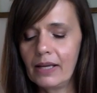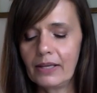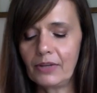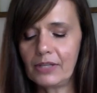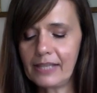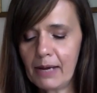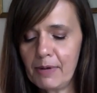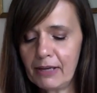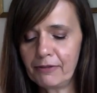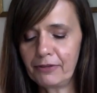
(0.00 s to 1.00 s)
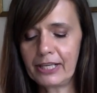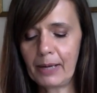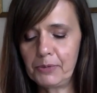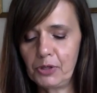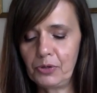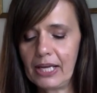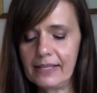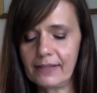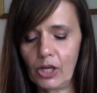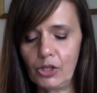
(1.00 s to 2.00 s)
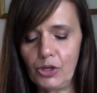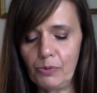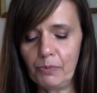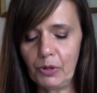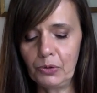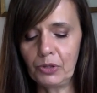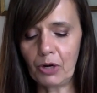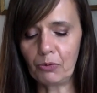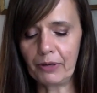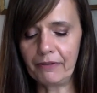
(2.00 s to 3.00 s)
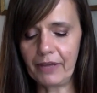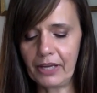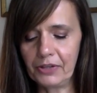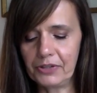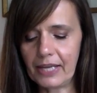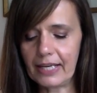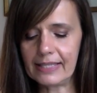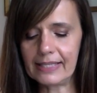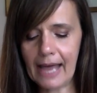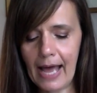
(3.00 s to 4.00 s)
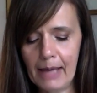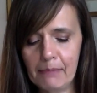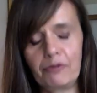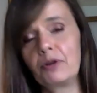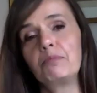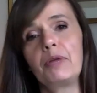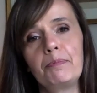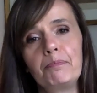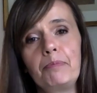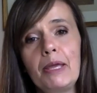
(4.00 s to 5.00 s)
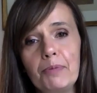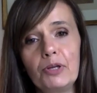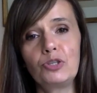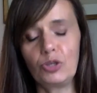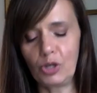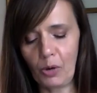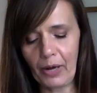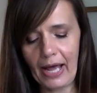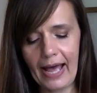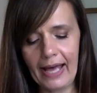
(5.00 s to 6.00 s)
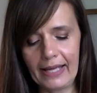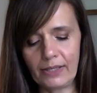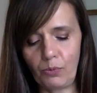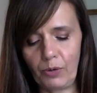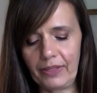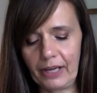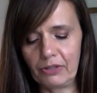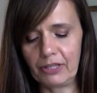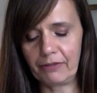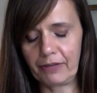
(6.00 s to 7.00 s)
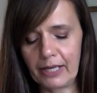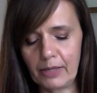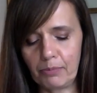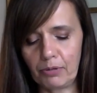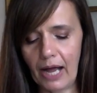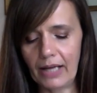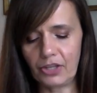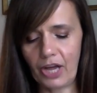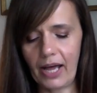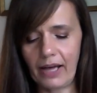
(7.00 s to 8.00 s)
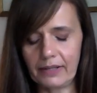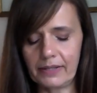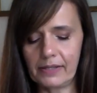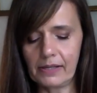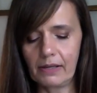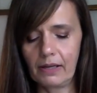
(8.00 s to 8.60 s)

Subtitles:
Now, the Sabian for Neptune is a new moon reveals that it's time for people to go ahead with their different projects.